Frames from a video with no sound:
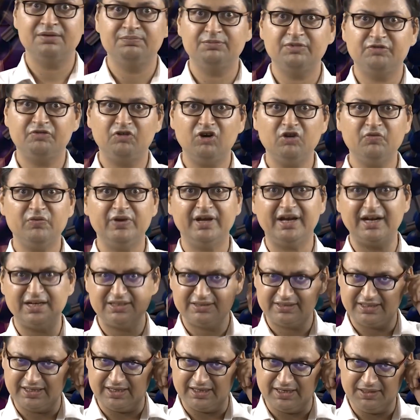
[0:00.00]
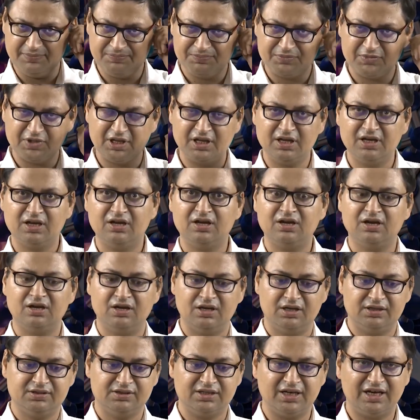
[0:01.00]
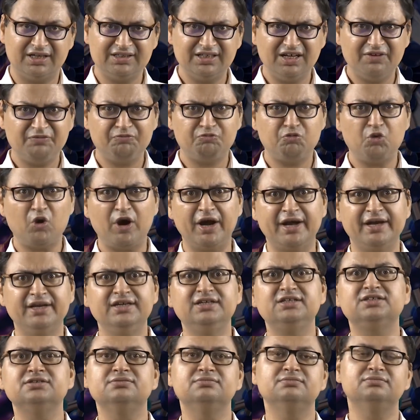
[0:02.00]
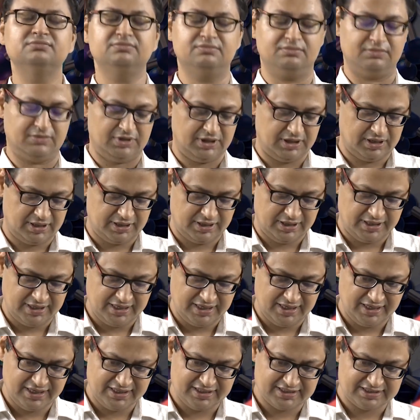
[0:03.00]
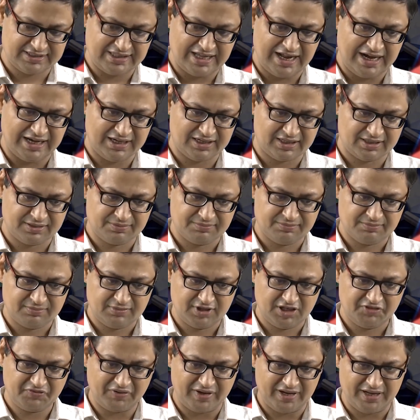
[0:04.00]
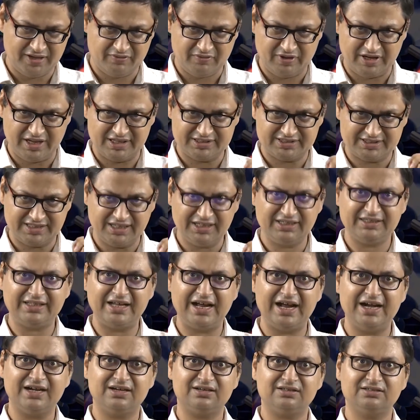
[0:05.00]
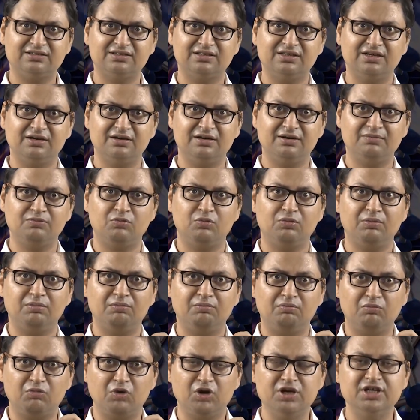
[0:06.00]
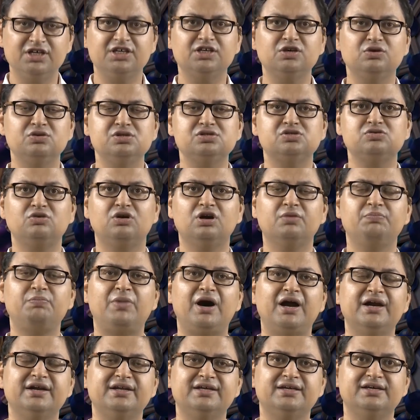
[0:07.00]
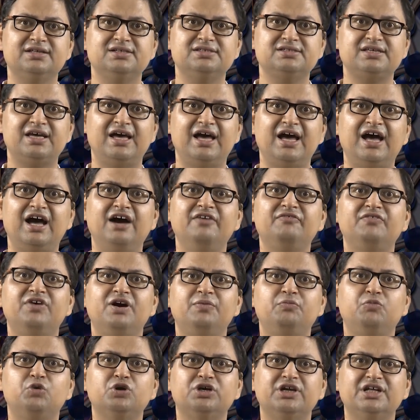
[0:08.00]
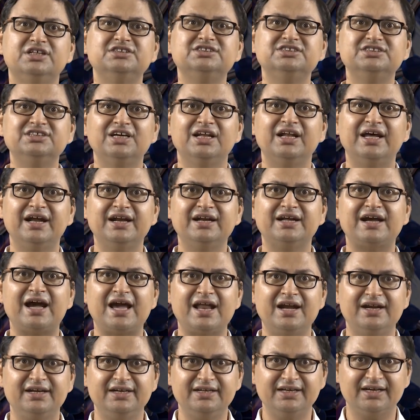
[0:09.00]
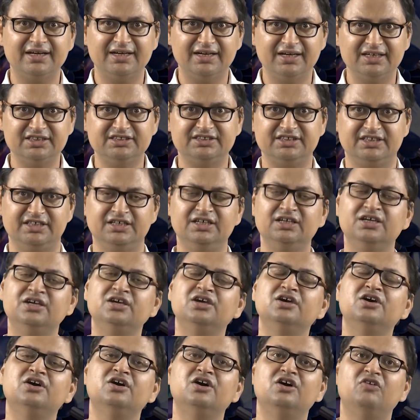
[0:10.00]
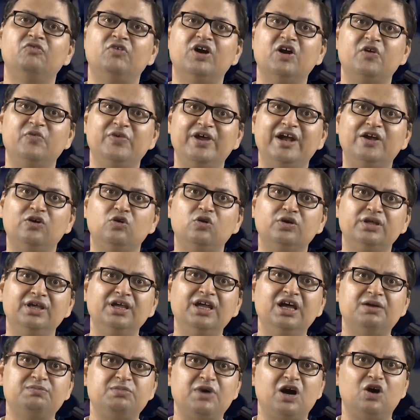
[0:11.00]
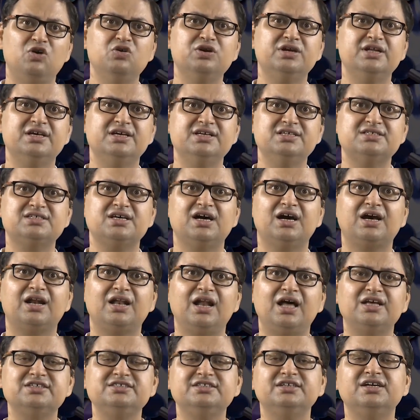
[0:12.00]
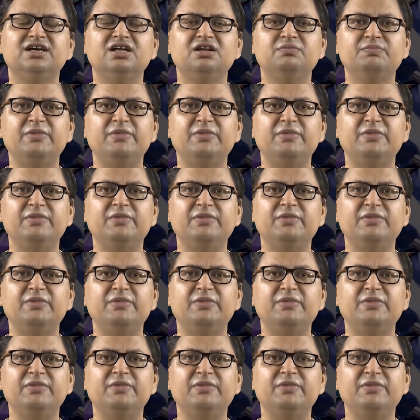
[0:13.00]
Before we get there, the other point here is that when I said that the molecules or particles have a potential and kinetic energy, what we are talking about is a classical